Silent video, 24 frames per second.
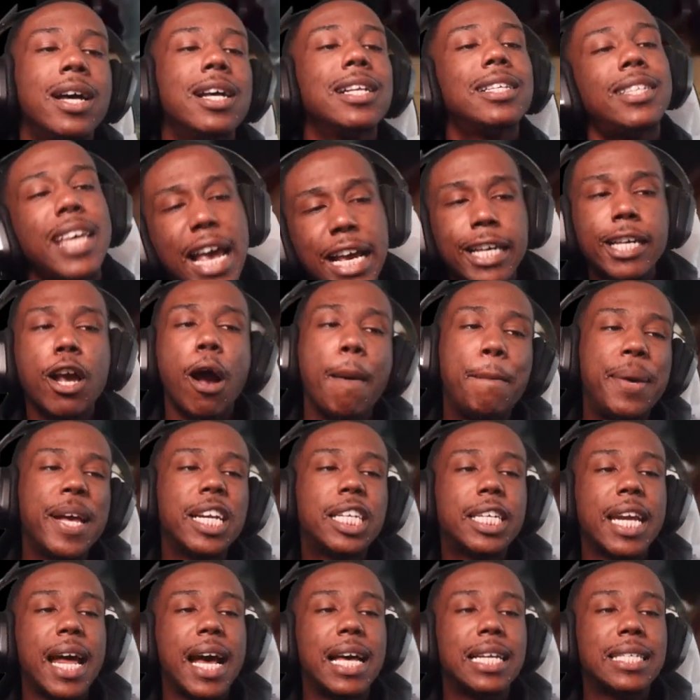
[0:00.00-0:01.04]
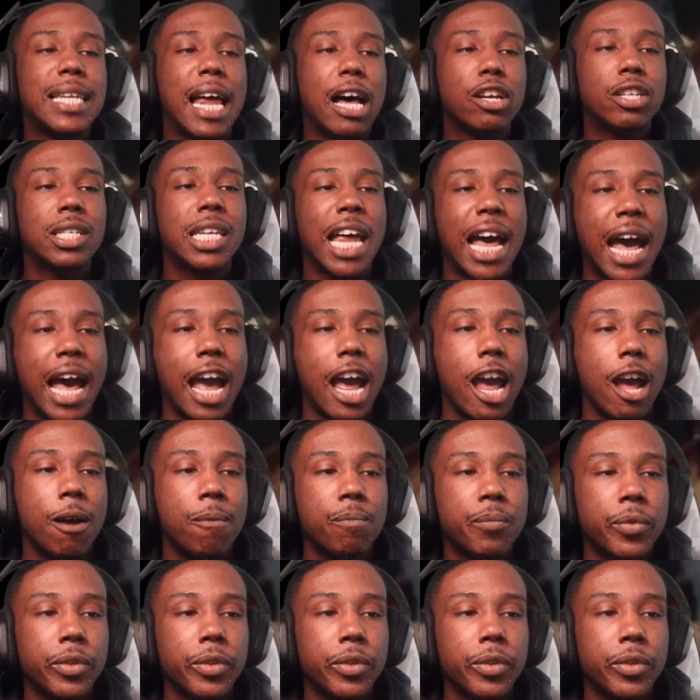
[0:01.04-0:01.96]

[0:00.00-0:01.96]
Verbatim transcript: Take your outside.